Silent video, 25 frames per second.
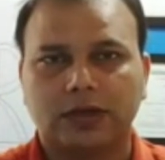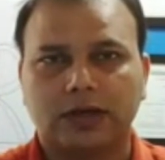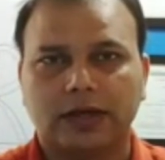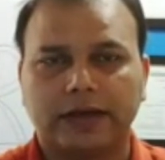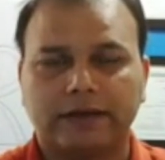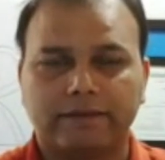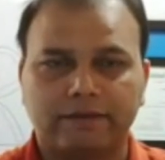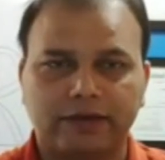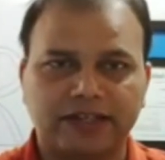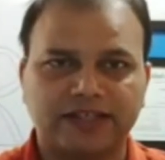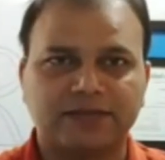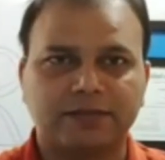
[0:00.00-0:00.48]

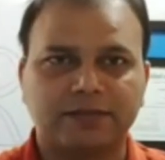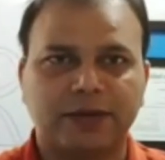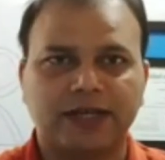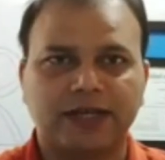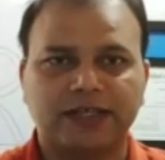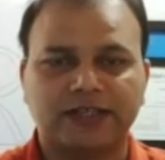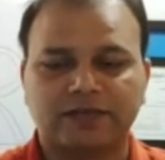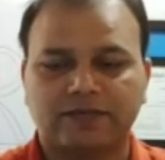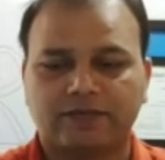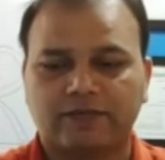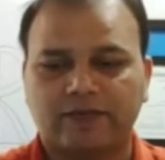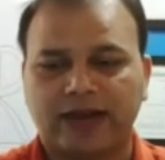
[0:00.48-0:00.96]

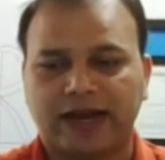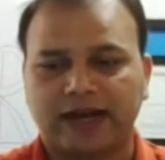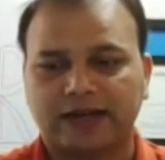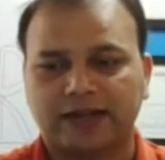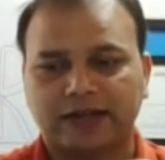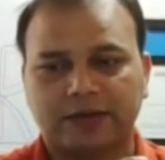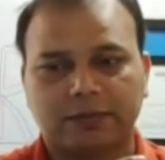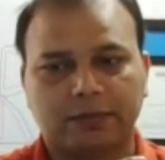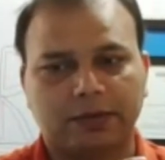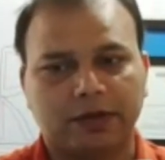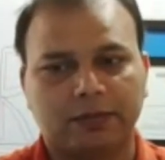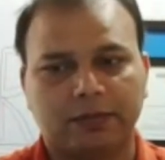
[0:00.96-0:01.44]
evidence-based fact
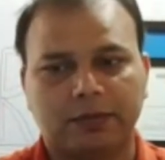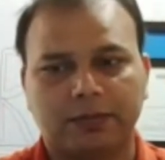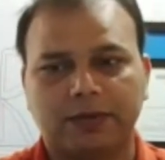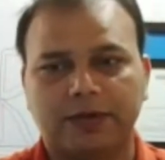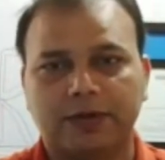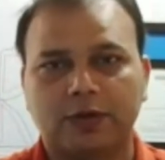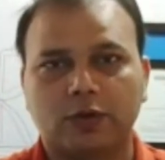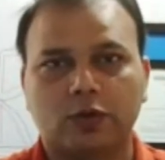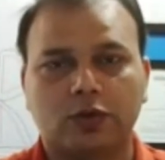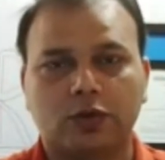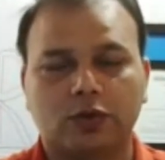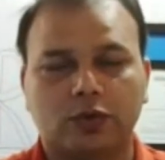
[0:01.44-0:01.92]
that many people
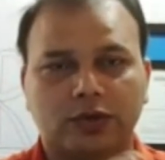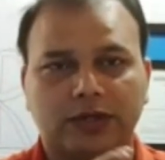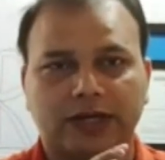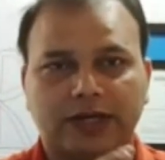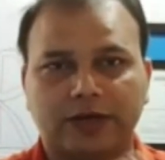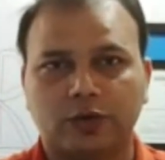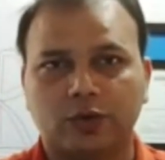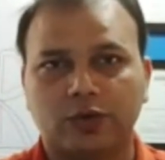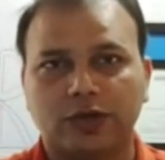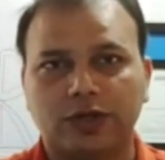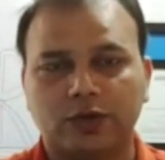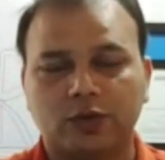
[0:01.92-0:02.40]
don't know,
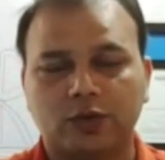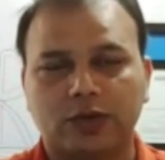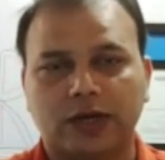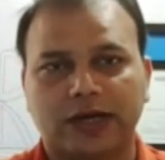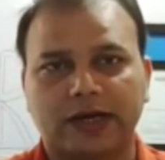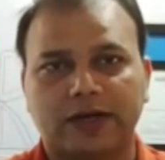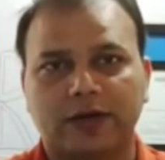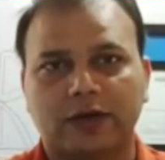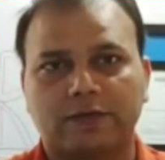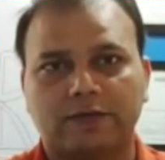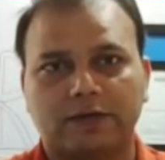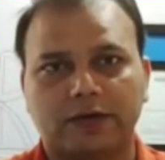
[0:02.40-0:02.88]
that you need to
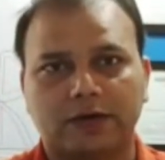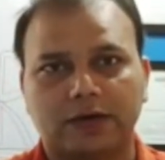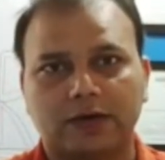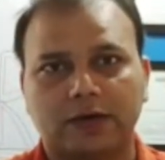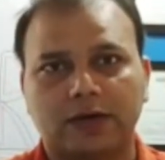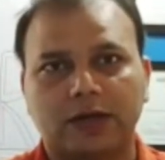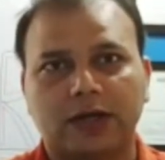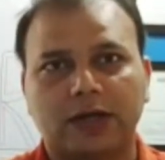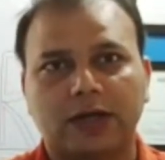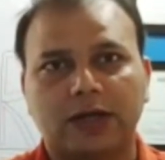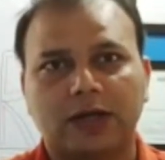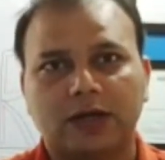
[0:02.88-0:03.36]
kind
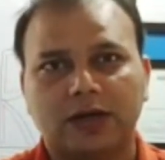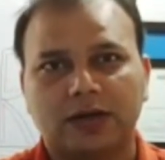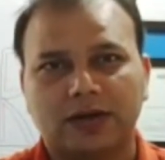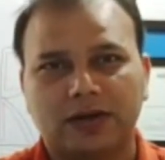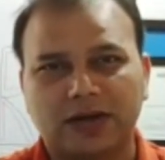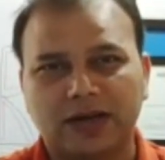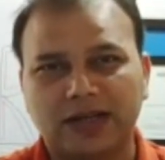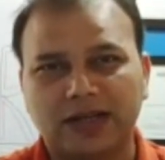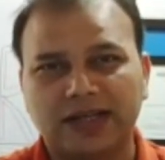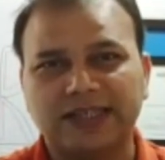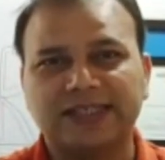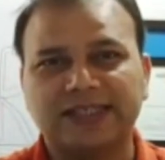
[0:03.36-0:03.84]
of
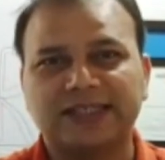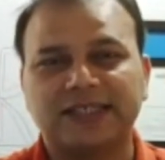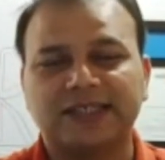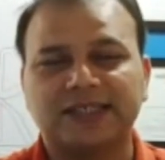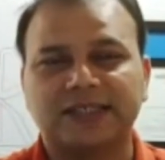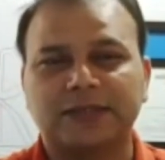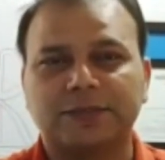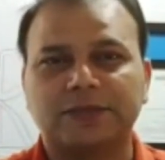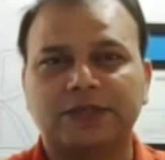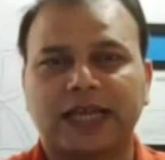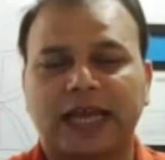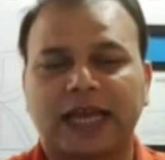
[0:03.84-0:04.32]
release the
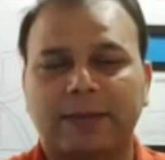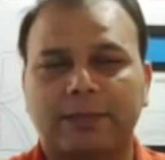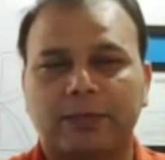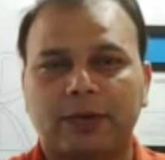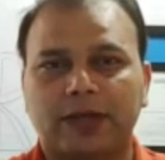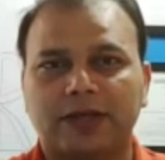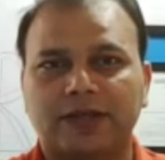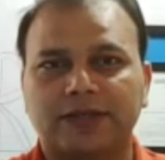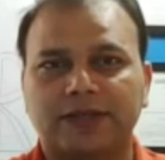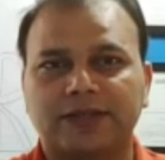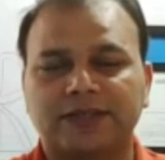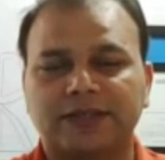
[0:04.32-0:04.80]

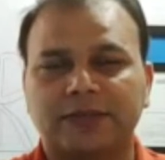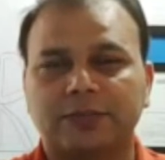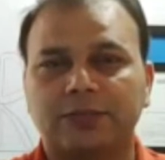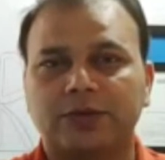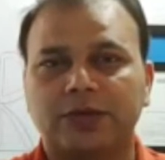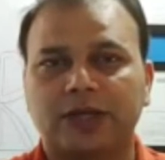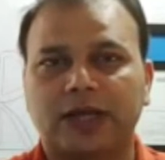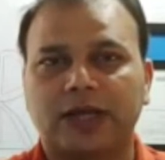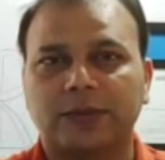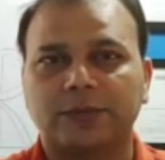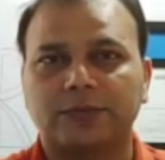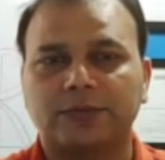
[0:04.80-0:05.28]
subscapularis
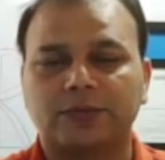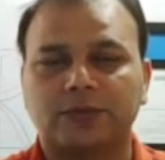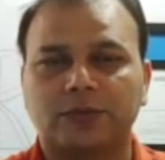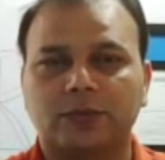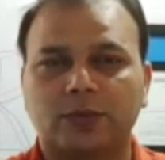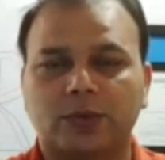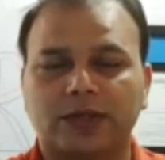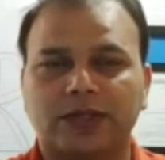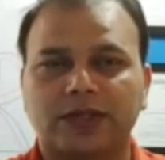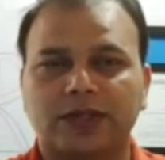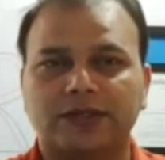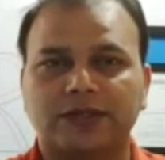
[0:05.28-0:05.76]
sometimes
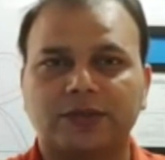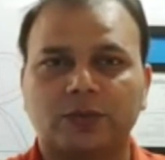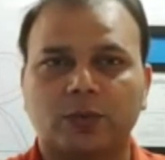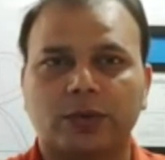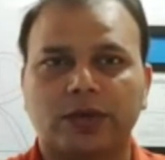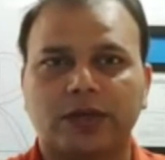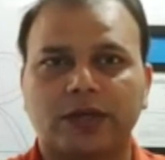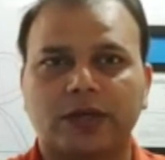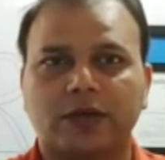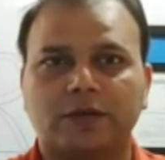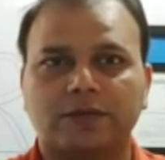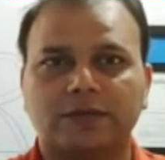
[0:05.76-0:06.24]
when there is a
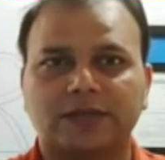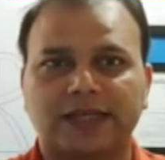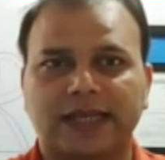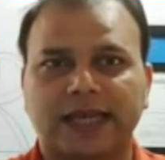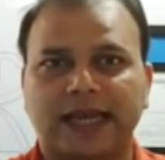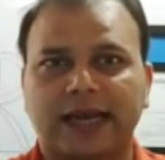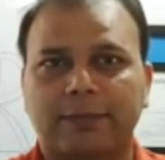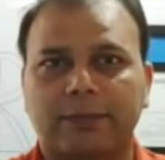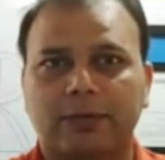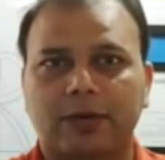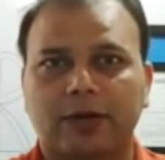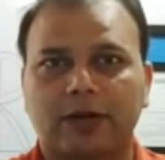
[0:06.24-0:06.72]
winging of
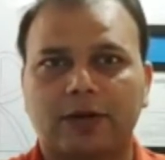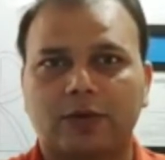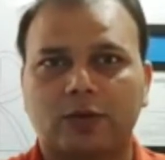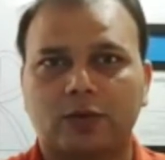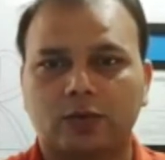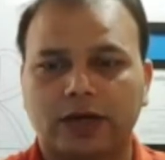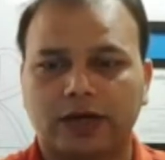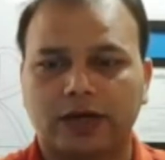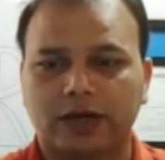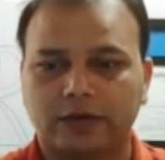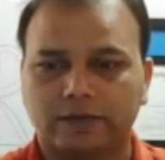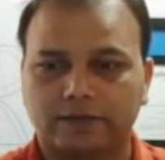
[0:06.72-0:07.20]
scapula
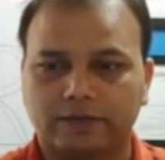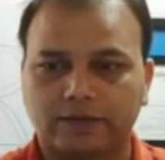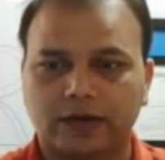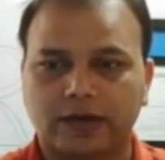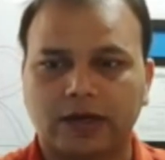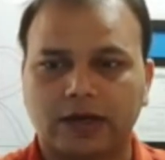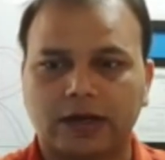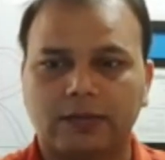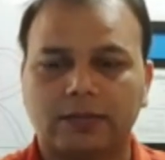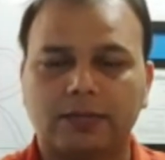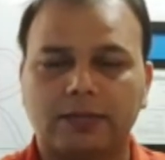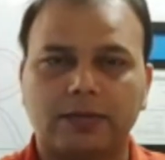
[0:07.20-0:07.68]
to kind of
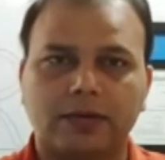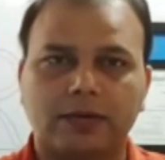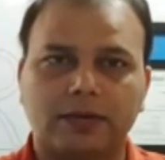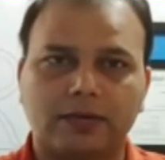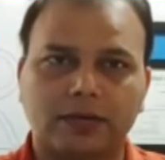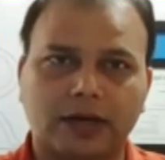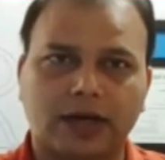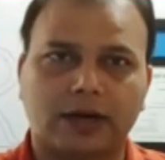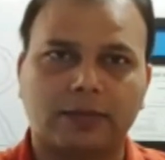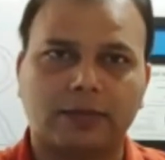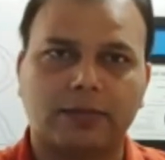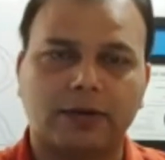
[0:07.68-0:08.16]
help
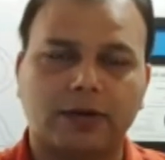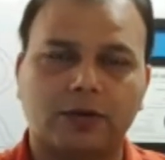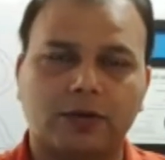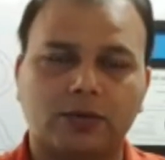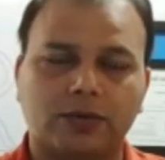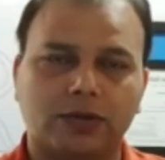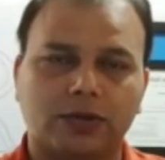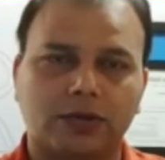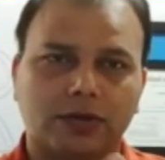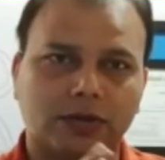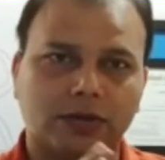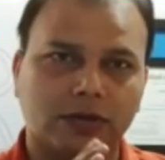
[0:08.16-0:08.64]
calm
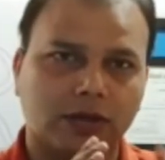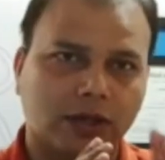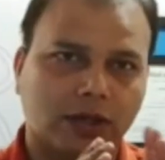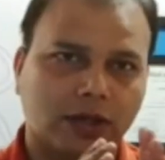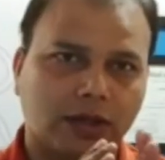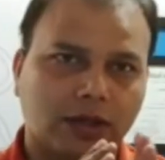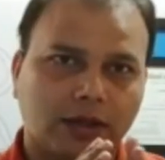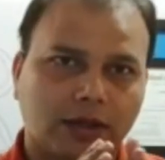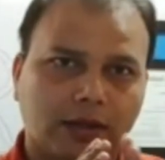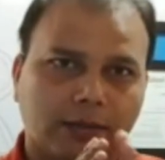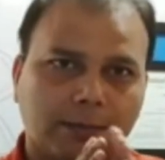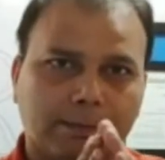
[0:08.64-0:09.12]
down the
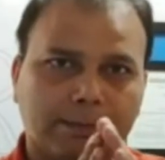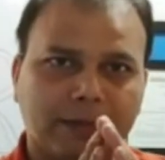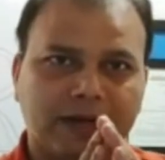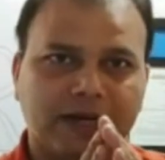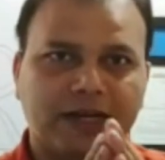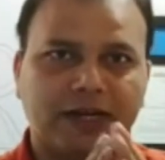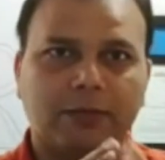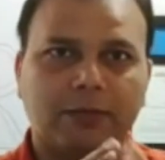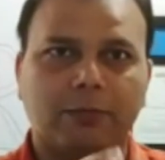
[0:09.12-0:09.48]
medial